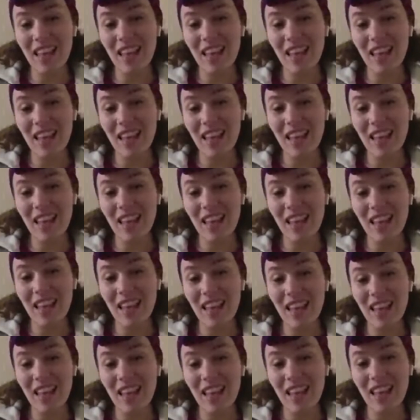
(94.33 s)
based
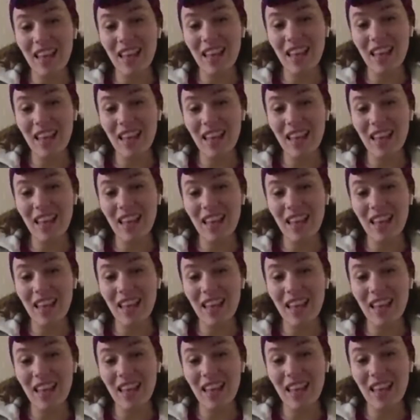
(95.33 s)
on a previous
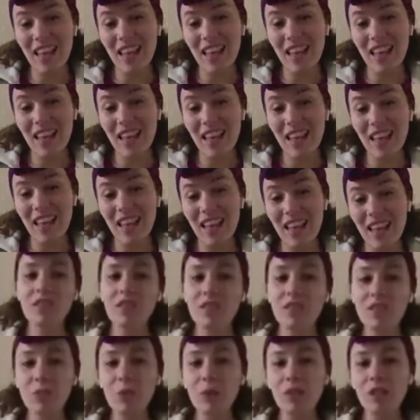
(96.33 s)
episode and answering
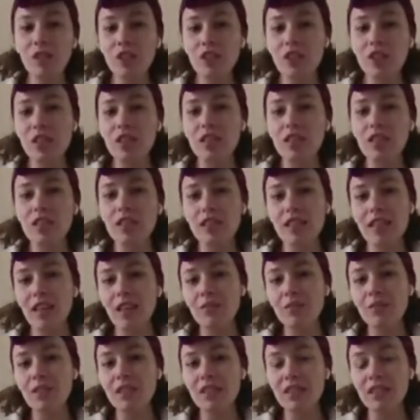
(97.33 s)
some questions that I
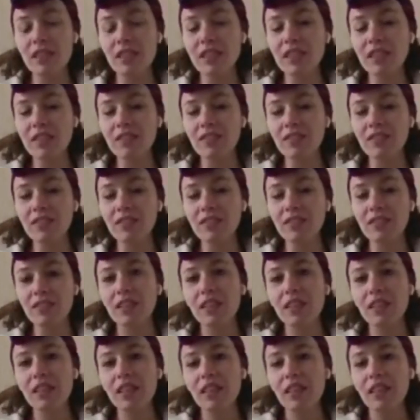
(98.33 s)
received
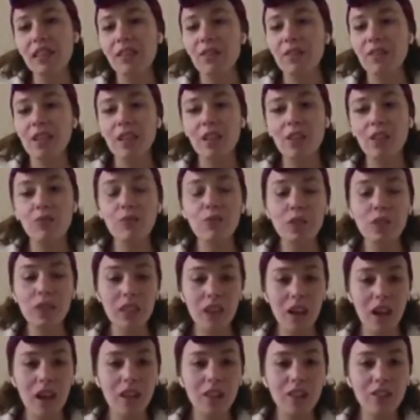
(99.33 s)
in
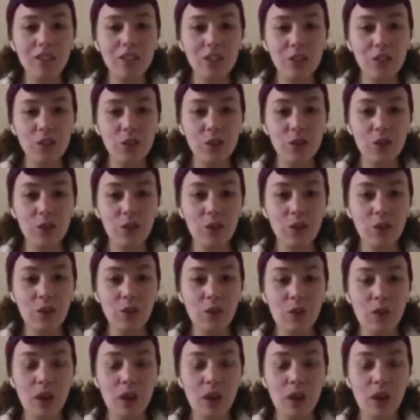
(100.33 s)
regards to